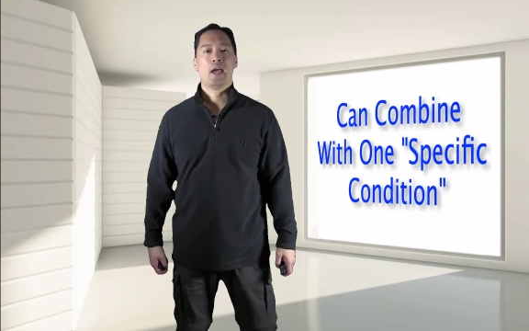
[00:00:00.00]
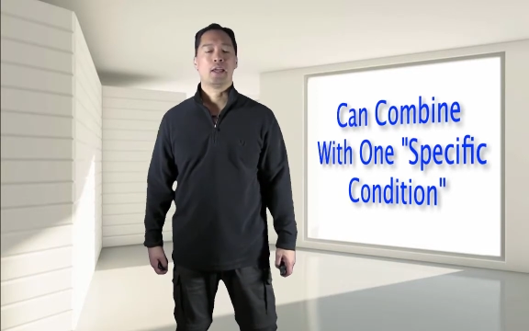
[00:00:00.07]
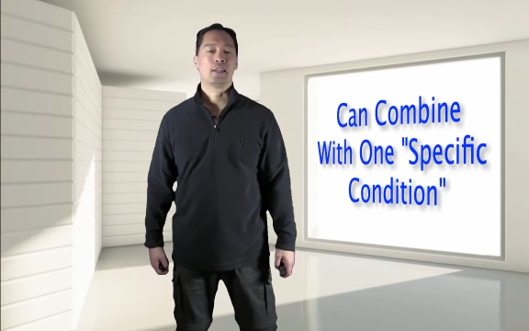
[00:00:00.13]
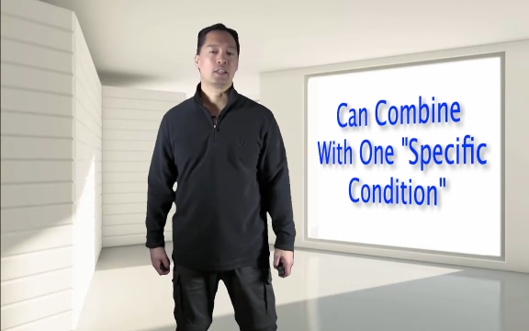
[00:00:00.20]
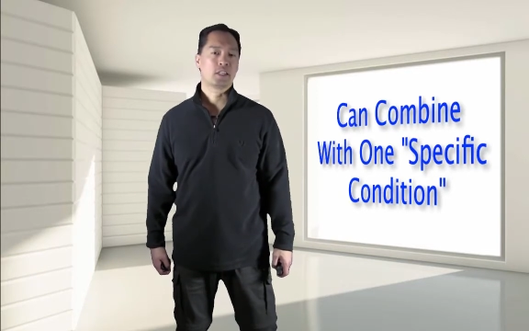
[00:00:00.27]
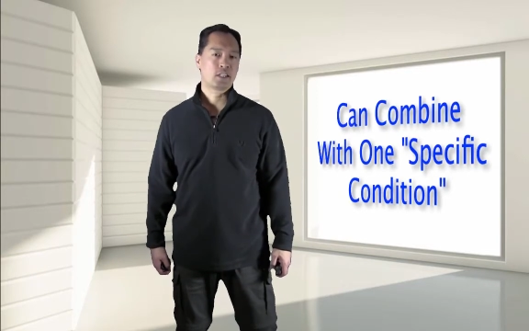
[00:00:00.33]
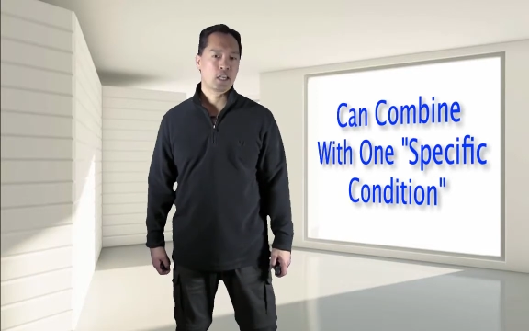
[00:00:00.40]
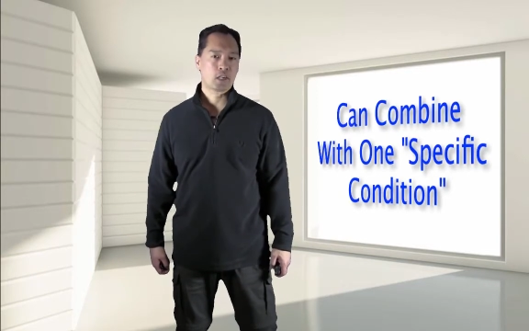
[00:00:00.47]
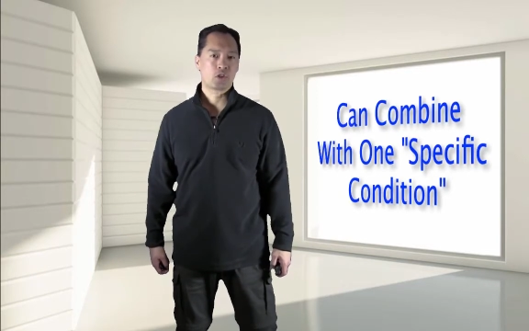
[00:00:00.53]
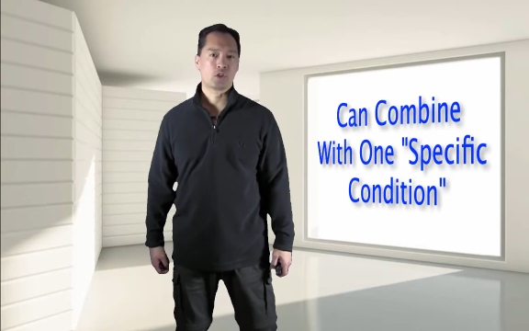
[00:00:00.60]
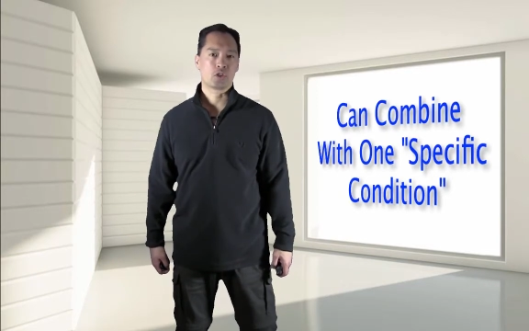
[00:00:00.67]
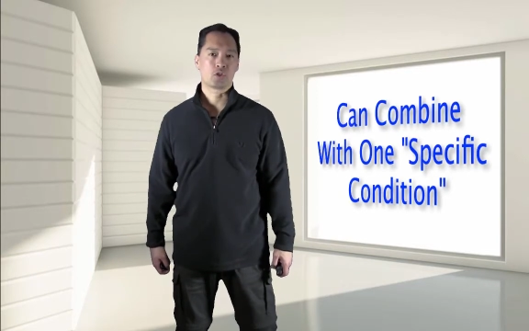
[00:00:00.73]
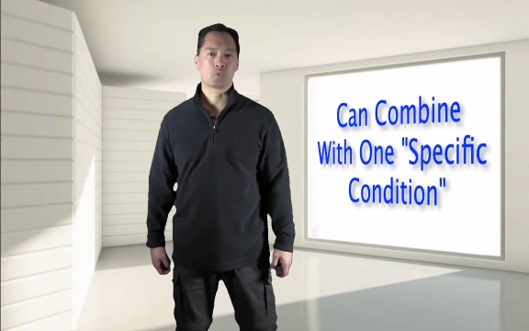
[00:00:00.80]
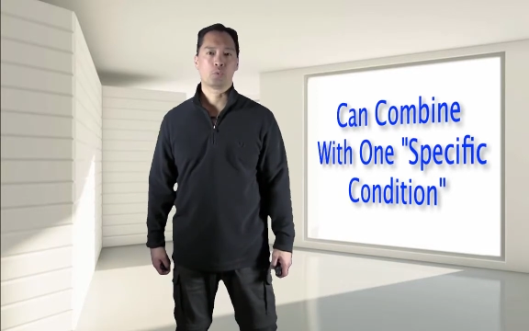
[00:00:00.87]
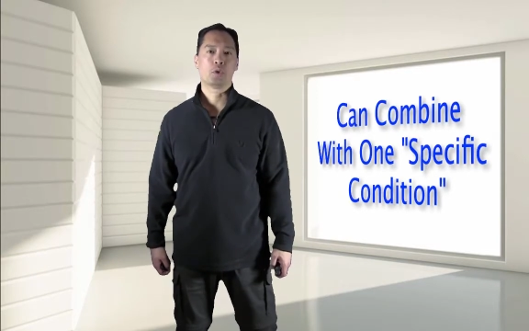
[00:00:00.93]
and the
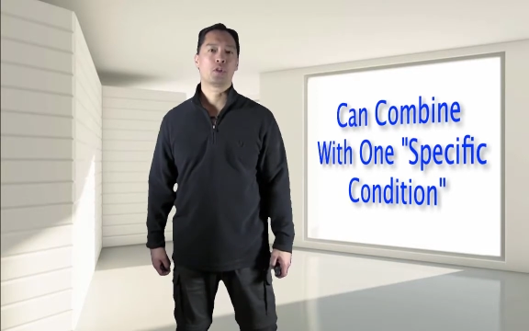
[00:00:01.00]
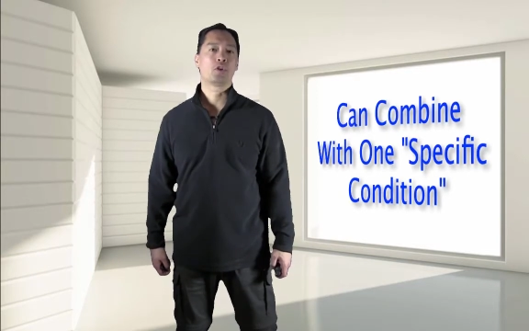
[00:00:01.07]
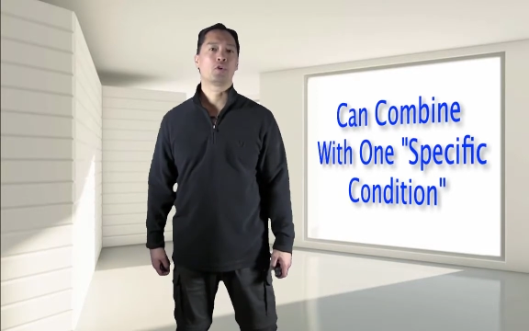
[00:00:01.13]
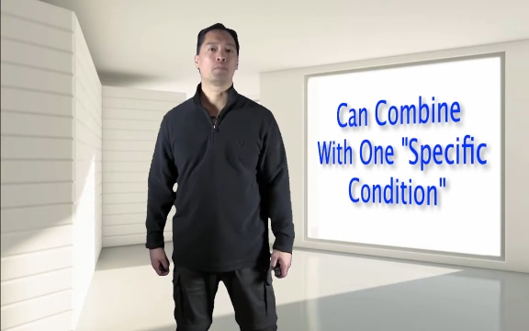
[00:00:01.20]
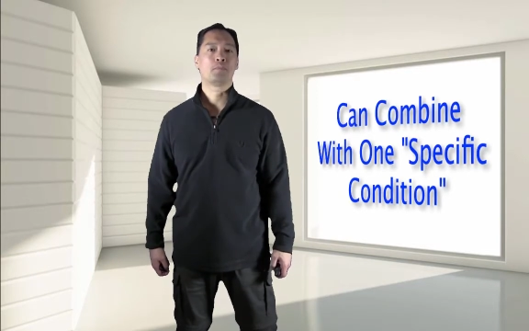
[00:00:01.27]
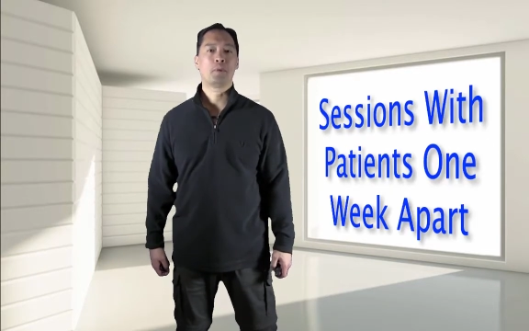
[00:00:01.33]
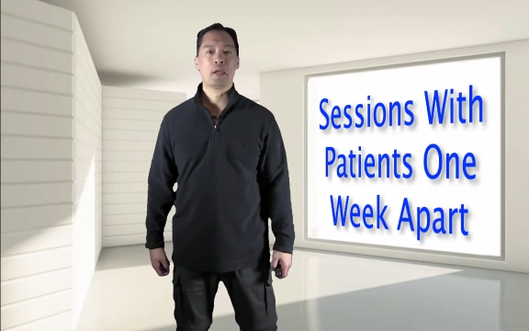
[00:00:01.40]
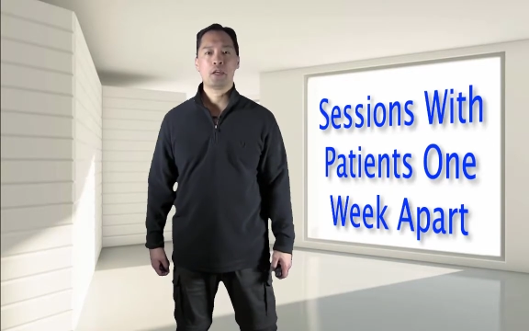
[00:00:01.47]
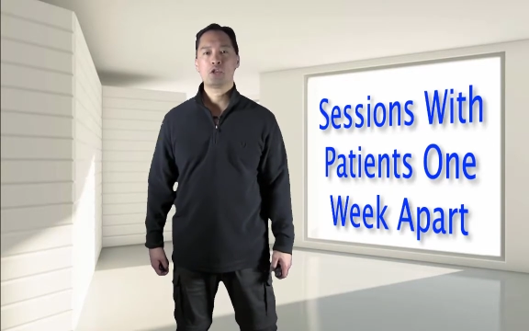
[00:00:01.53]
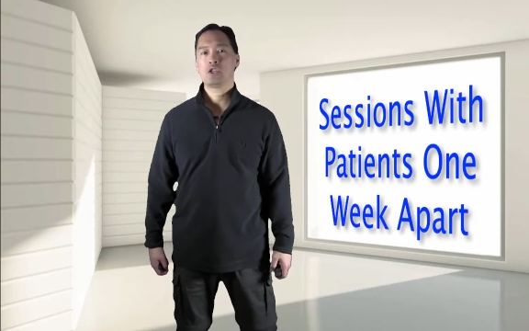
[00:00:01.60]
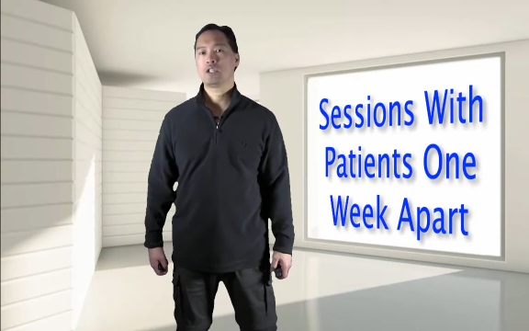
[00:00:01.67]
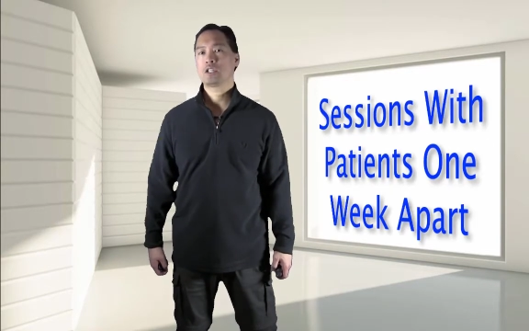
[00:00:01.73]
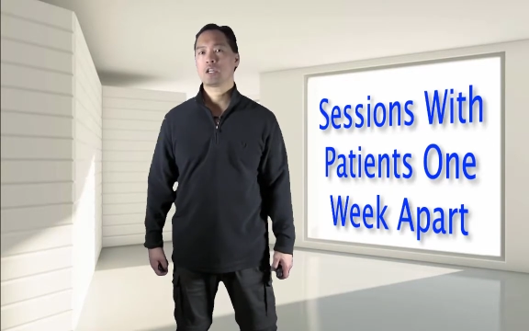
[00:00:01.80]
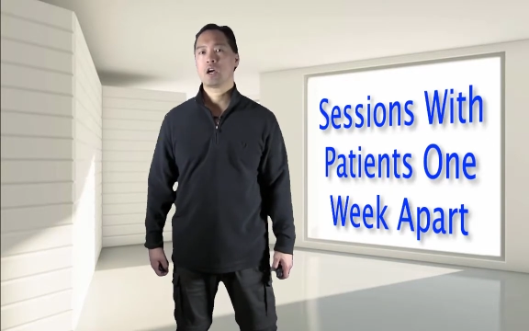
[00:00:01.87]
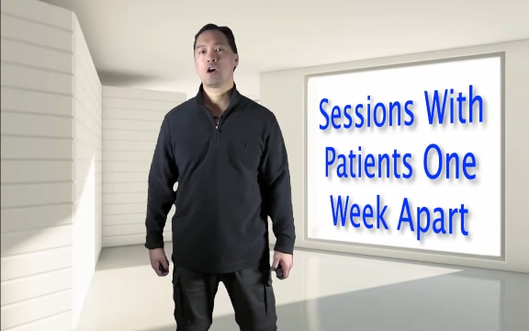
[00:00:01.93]
sessions with your patients